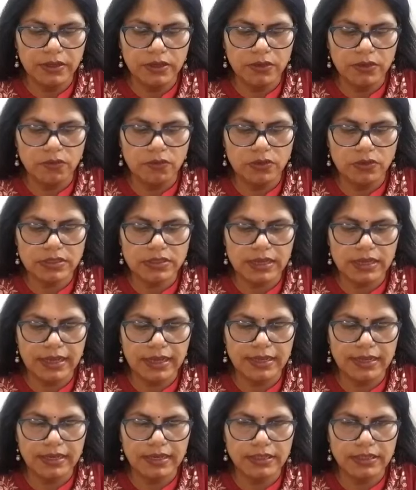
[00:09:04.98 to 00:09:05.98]
was
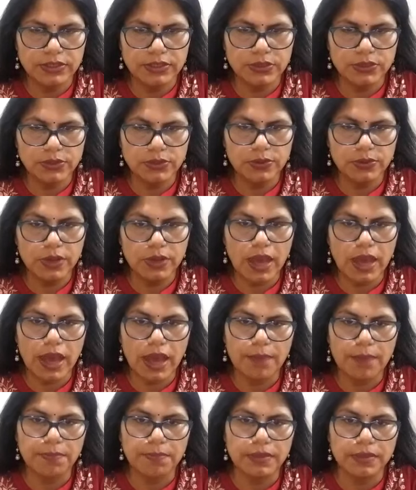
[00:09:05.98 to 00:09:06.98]
likely to
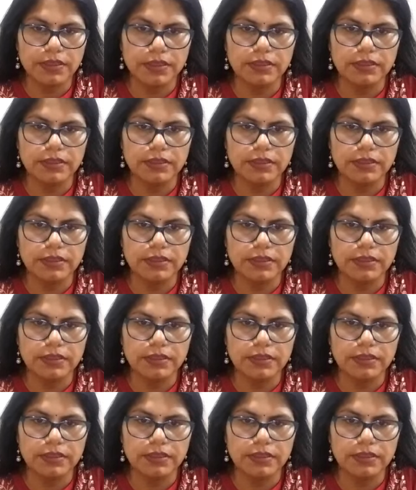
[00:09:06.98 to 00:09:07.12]
happen.